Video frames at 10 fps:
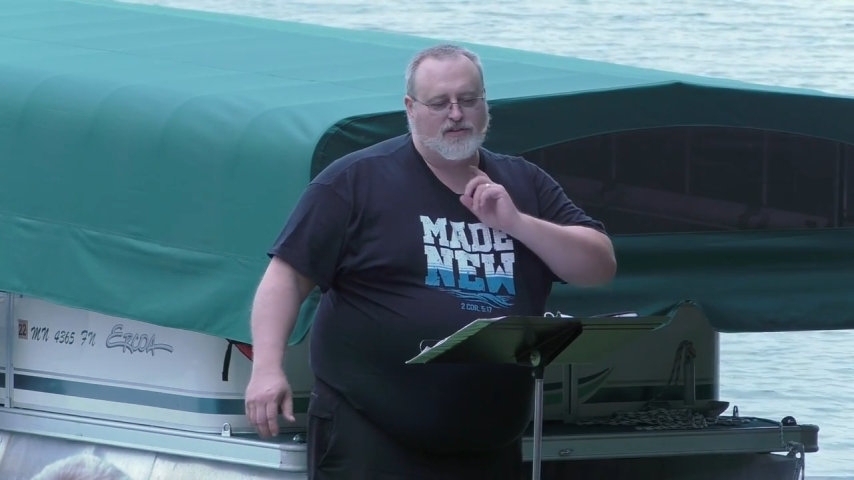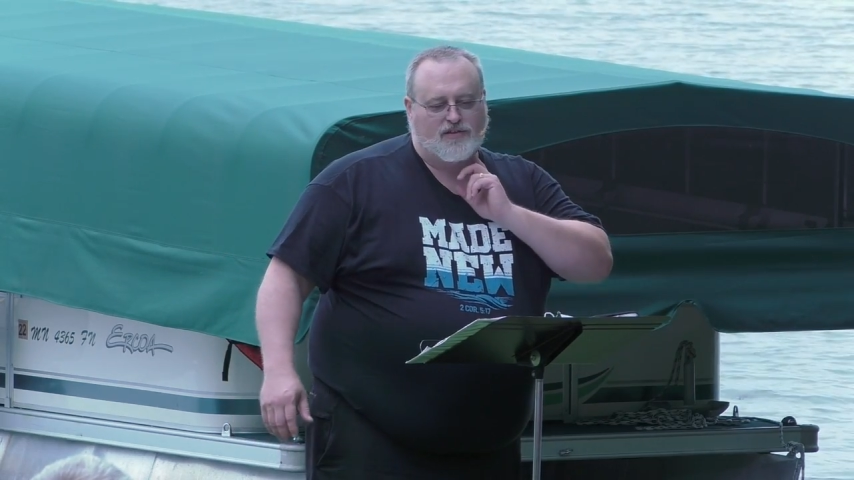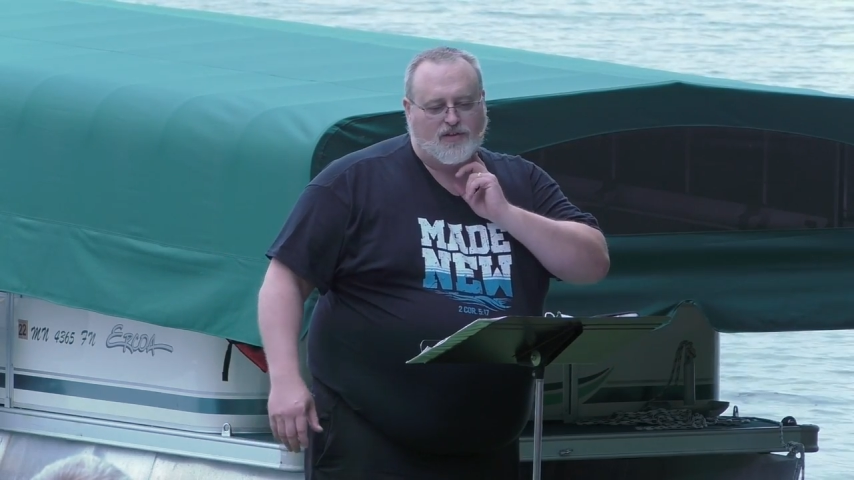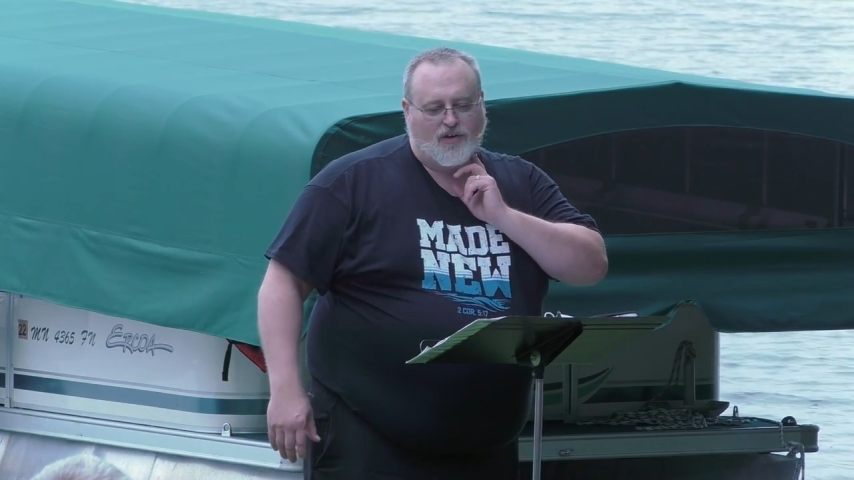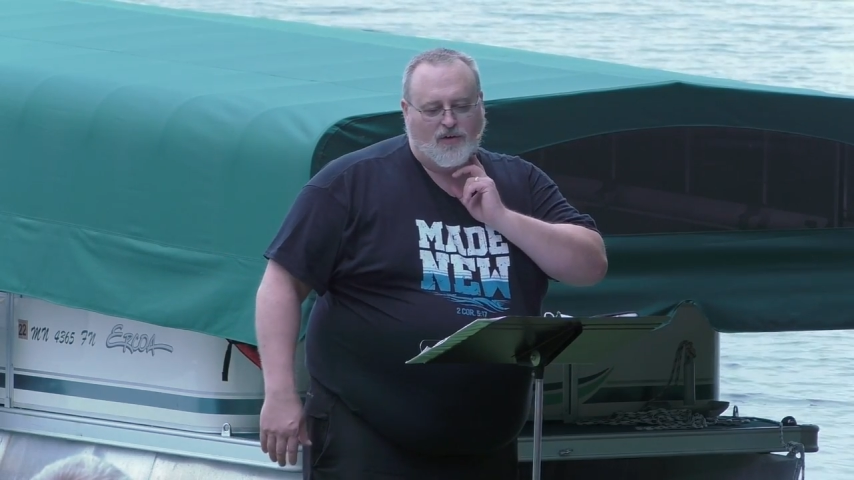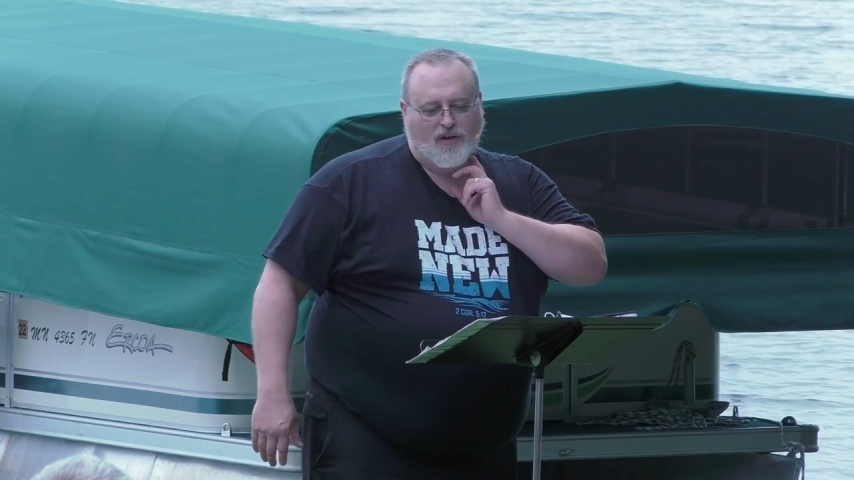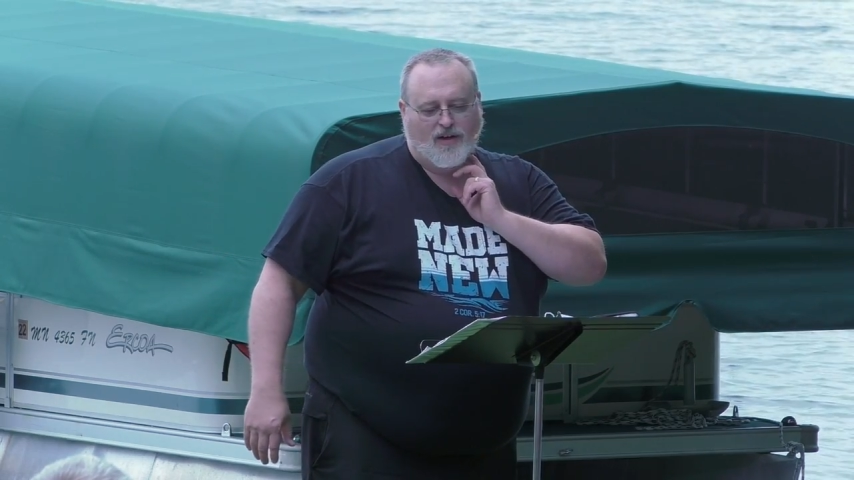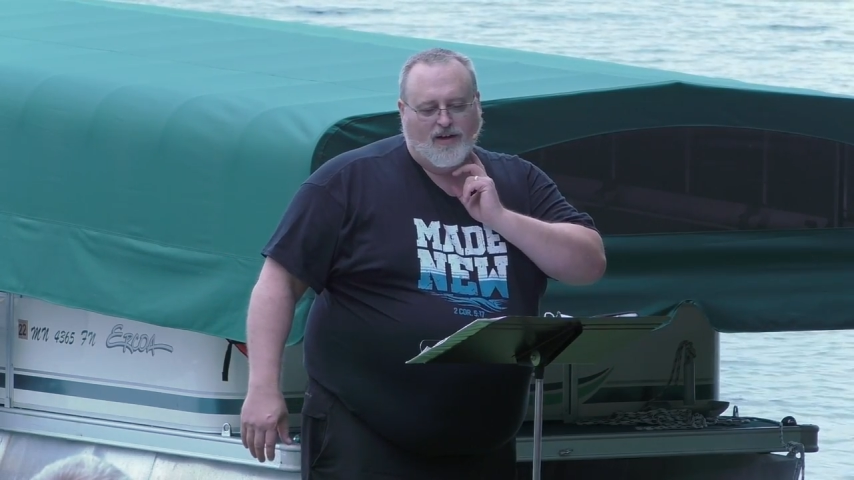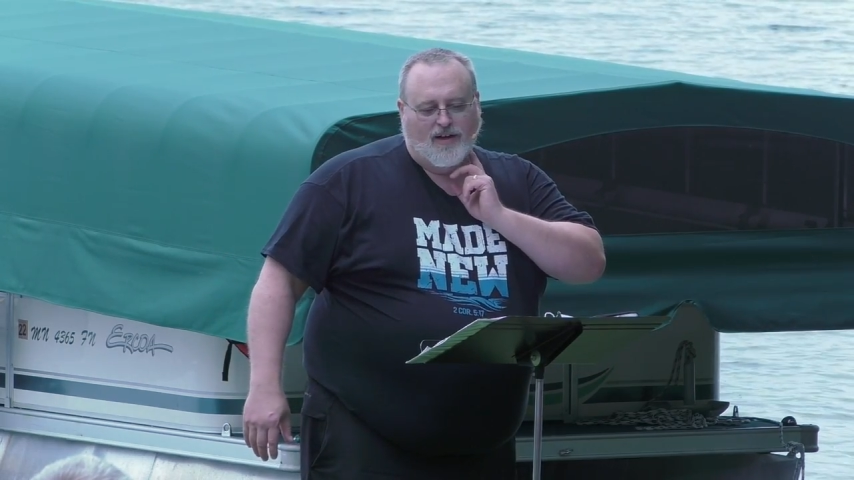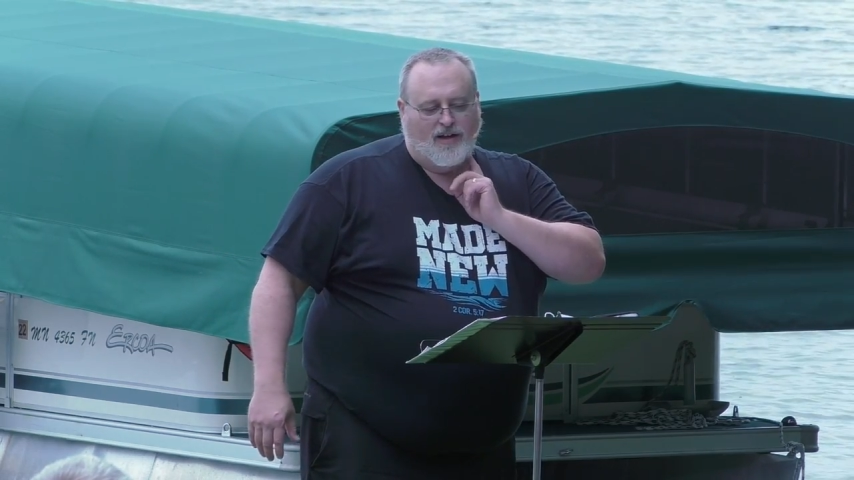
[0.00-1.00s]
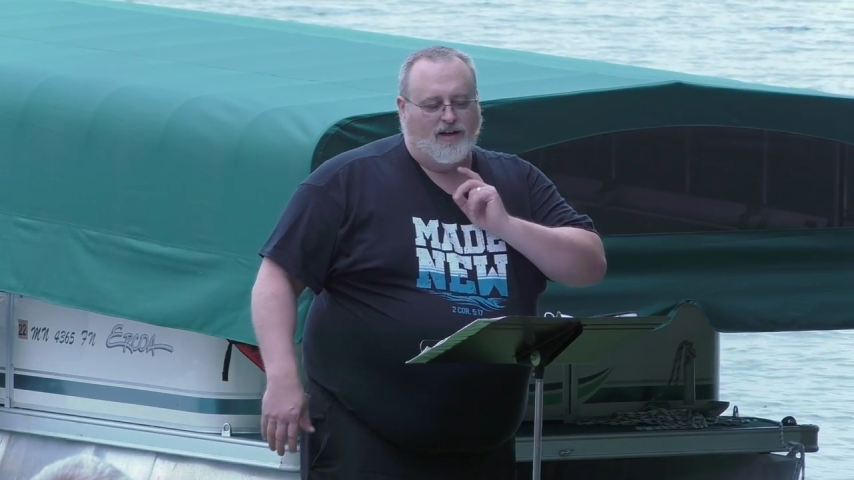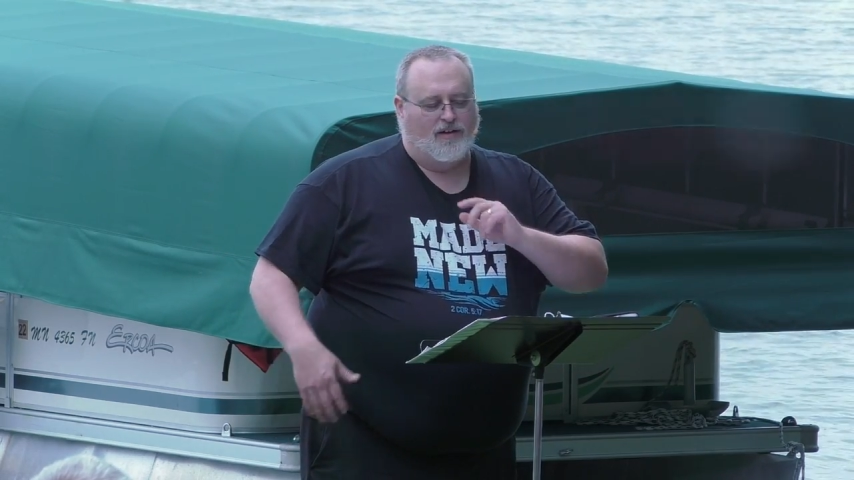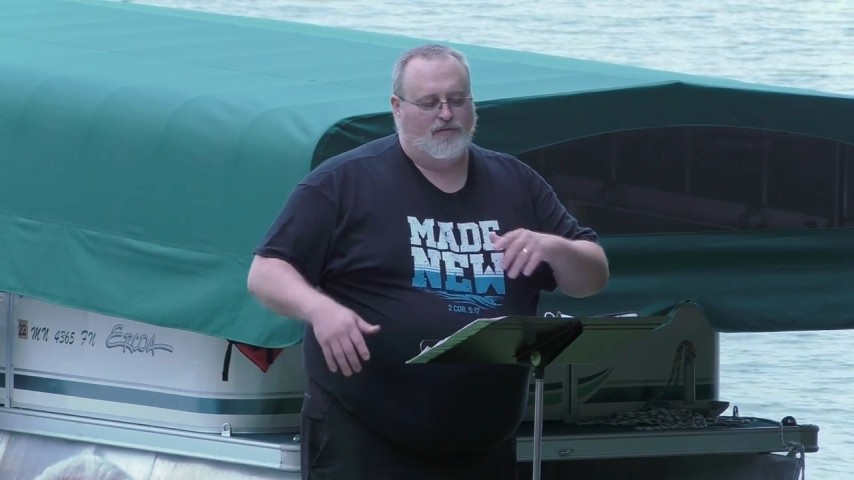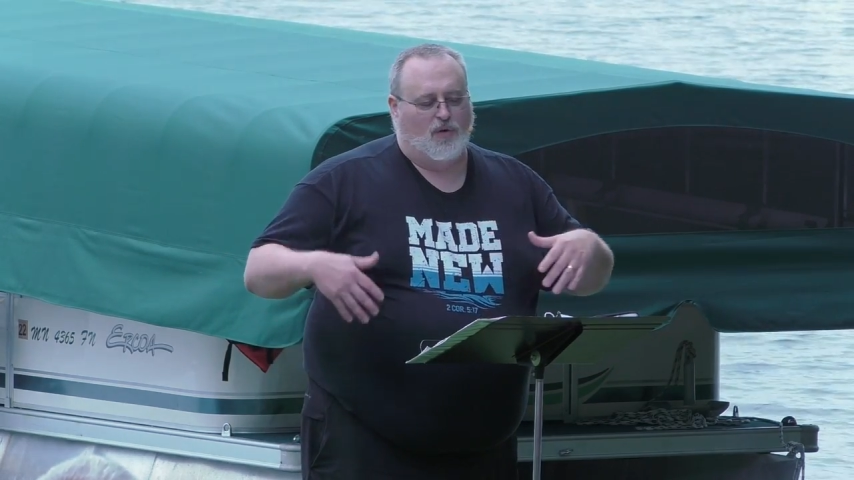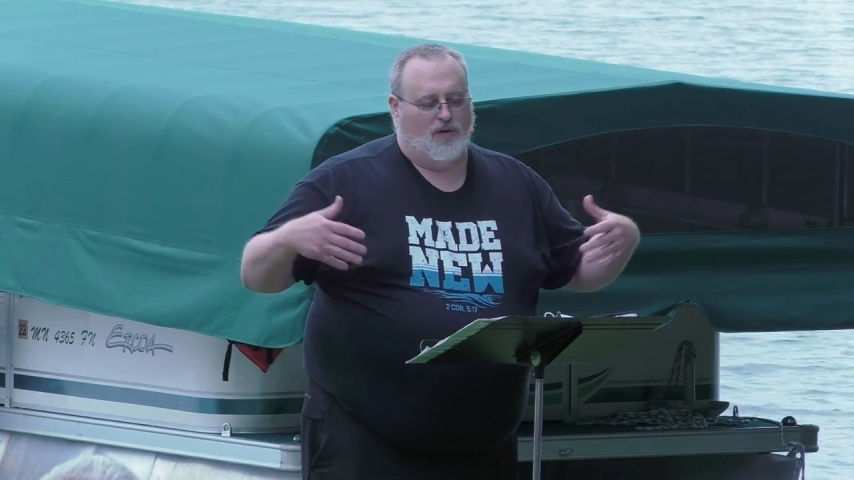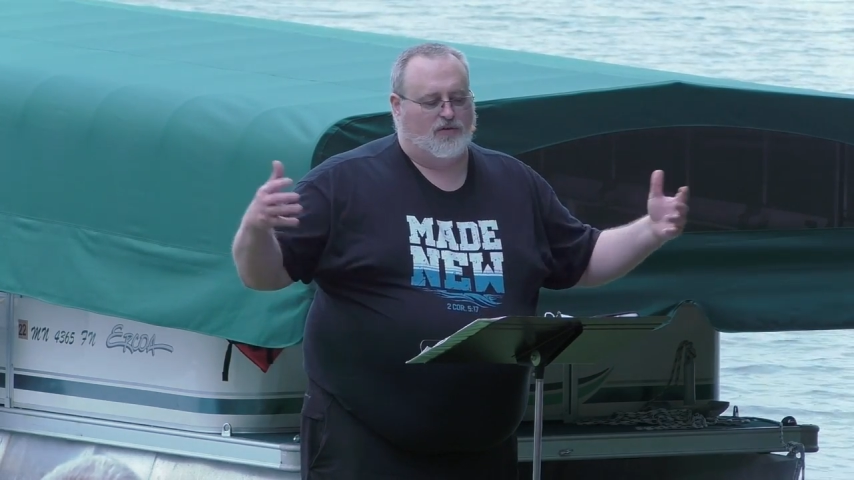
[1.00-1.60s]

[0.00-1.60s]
Yeah, he just